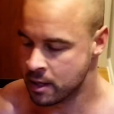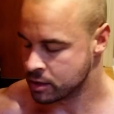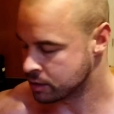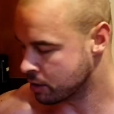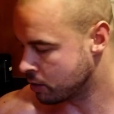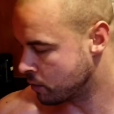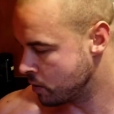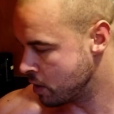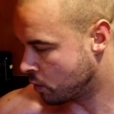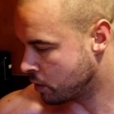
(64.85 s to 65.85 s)

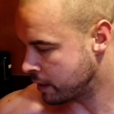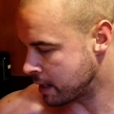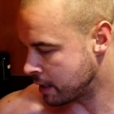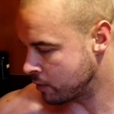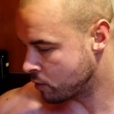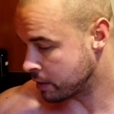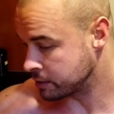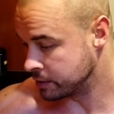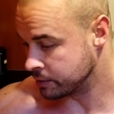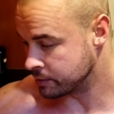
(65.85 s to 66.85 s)
So what I wanted
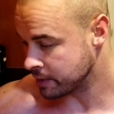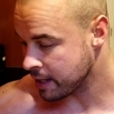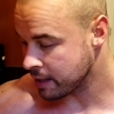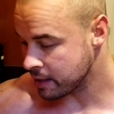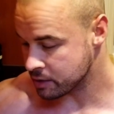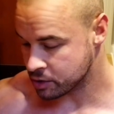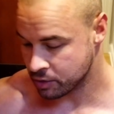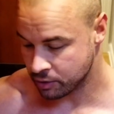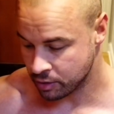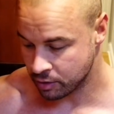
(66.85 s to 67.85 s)
to do today is
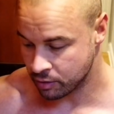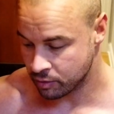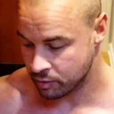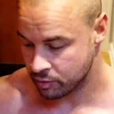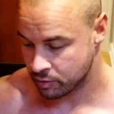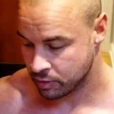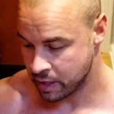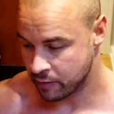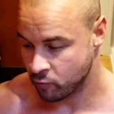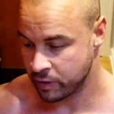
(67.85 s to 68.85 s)
show you
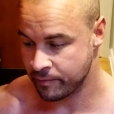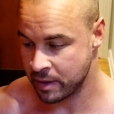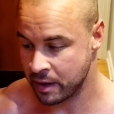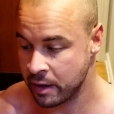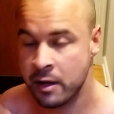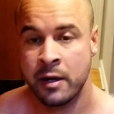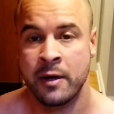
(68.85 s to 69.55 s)
kind of one of my